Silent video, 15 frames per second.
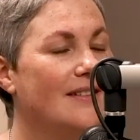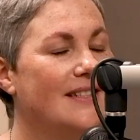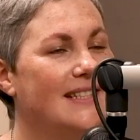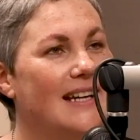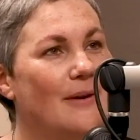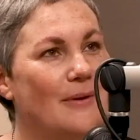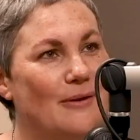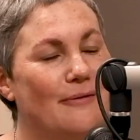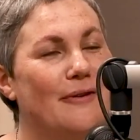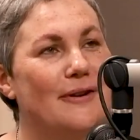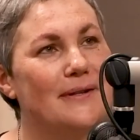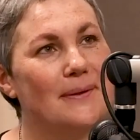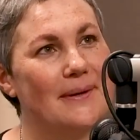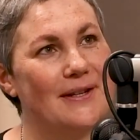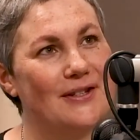start with your
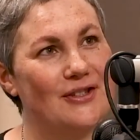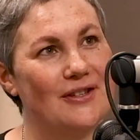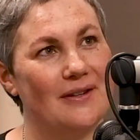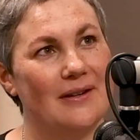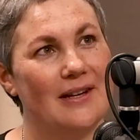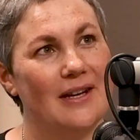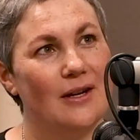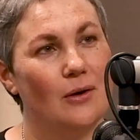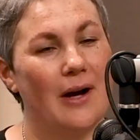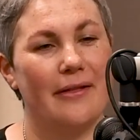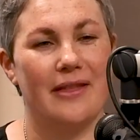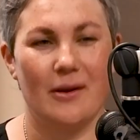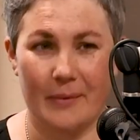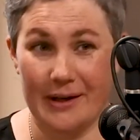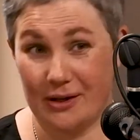first question, I
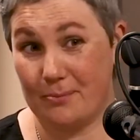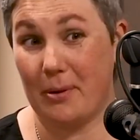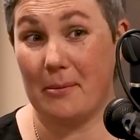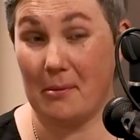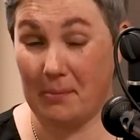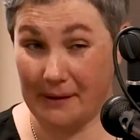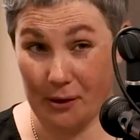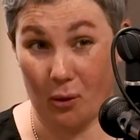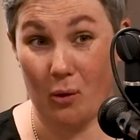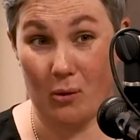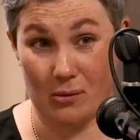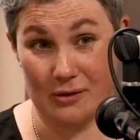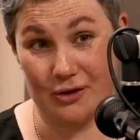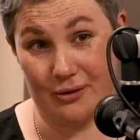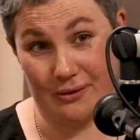think we probably
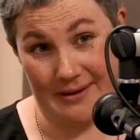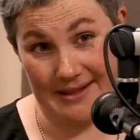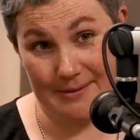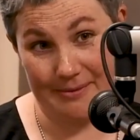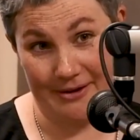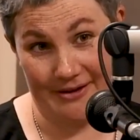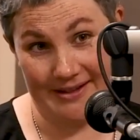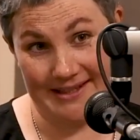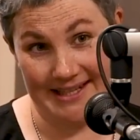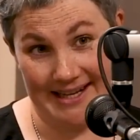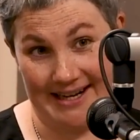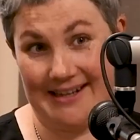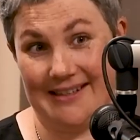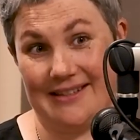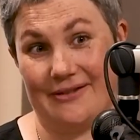all do experience the
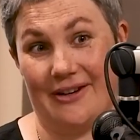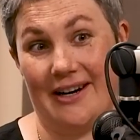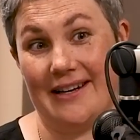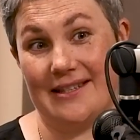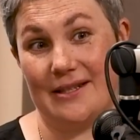arts, right?